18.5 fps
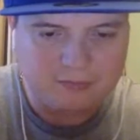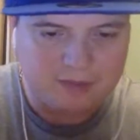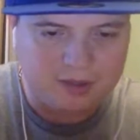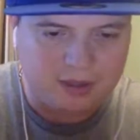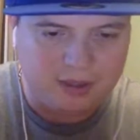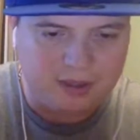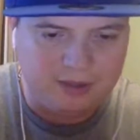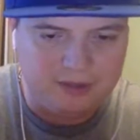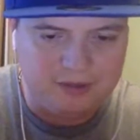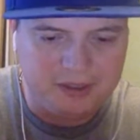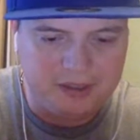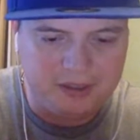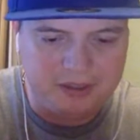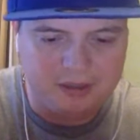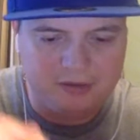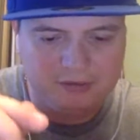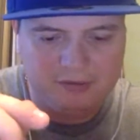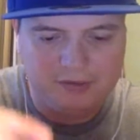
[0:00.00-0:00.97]
Here you
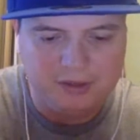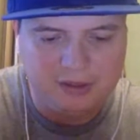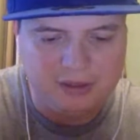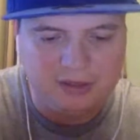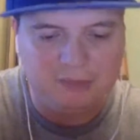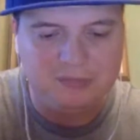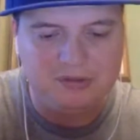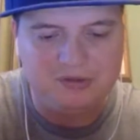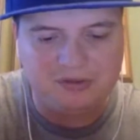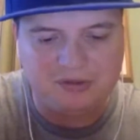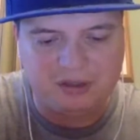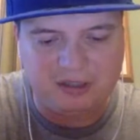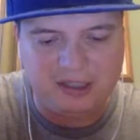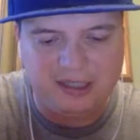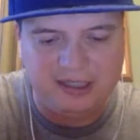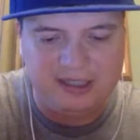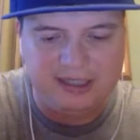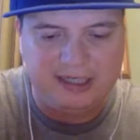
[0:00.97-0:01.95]
go. Mr.
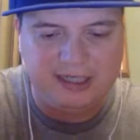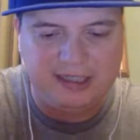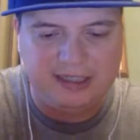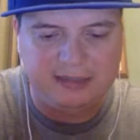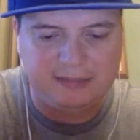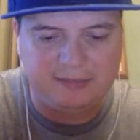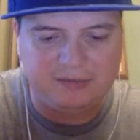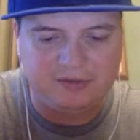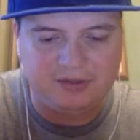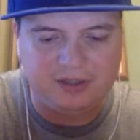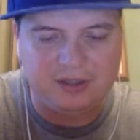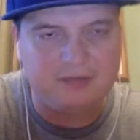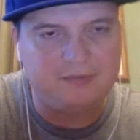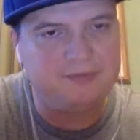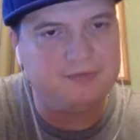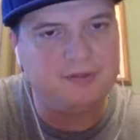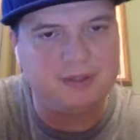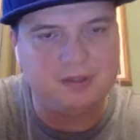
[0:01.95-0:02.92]
Hit King
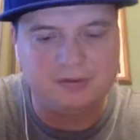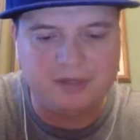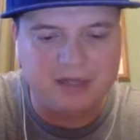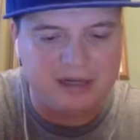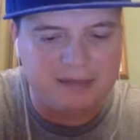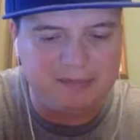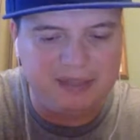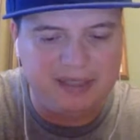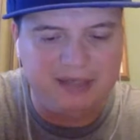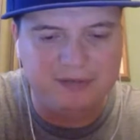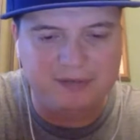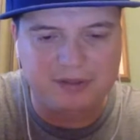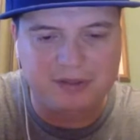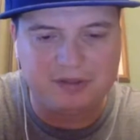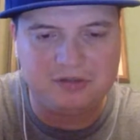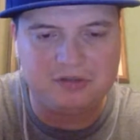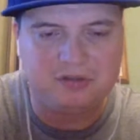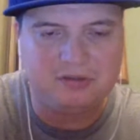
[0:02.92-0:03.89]
himself. No, not Pete
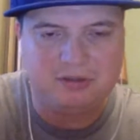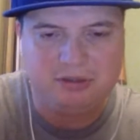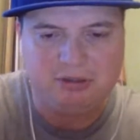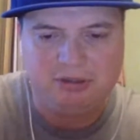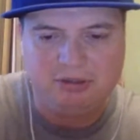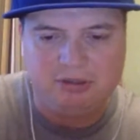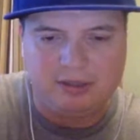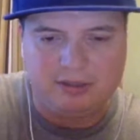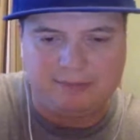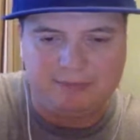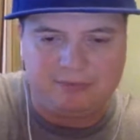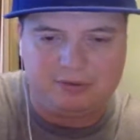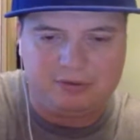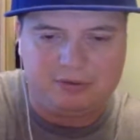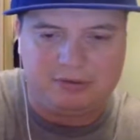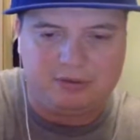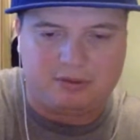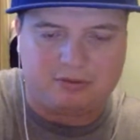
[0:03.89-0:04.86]
Rose.
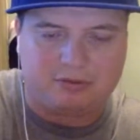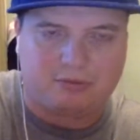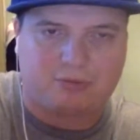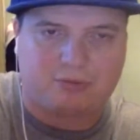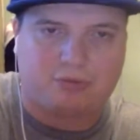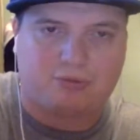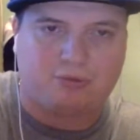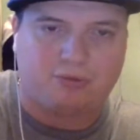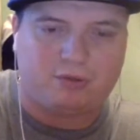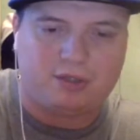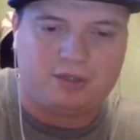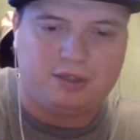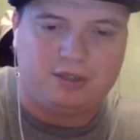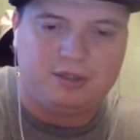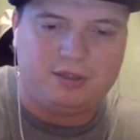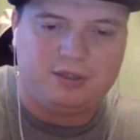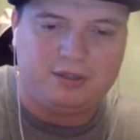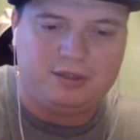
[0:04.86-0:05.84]
Oh,
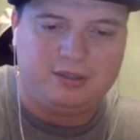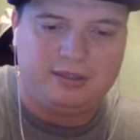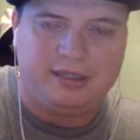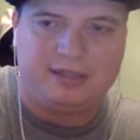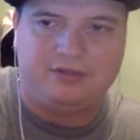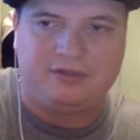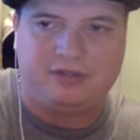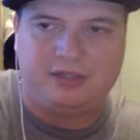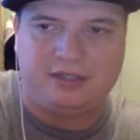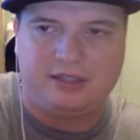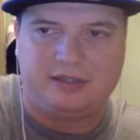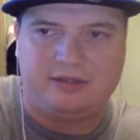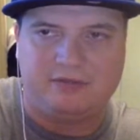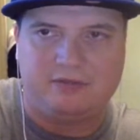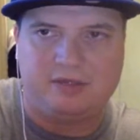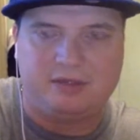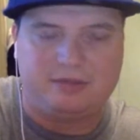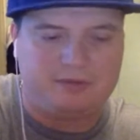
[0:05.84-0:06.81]
crud. That's like
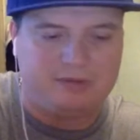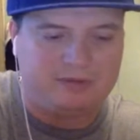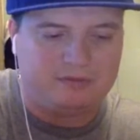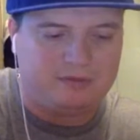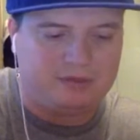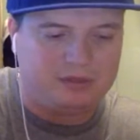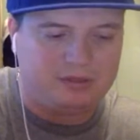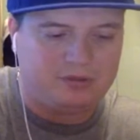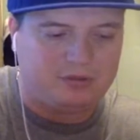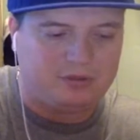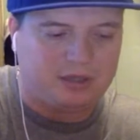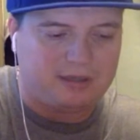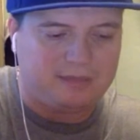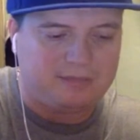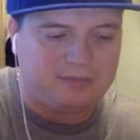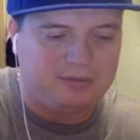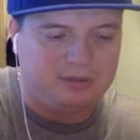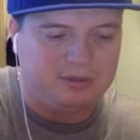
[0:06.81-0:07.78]
the one I wouldn't want to
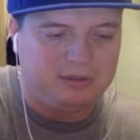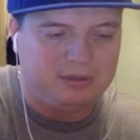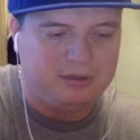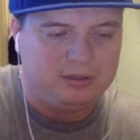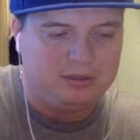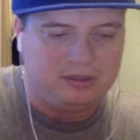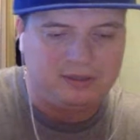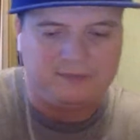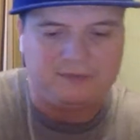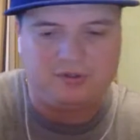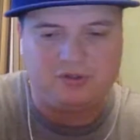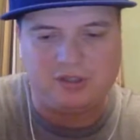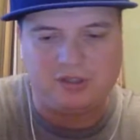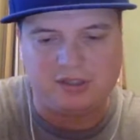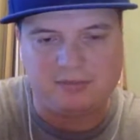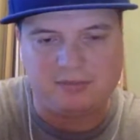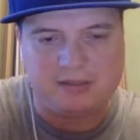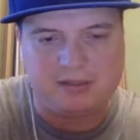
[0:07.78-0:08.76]
drop. I'll have to
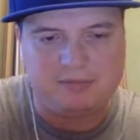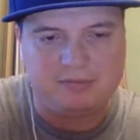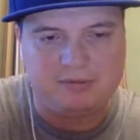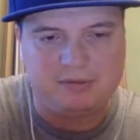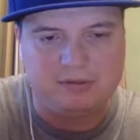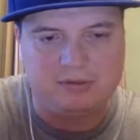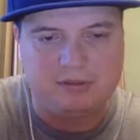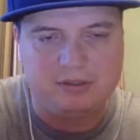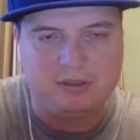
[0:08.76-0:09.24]
check him out. But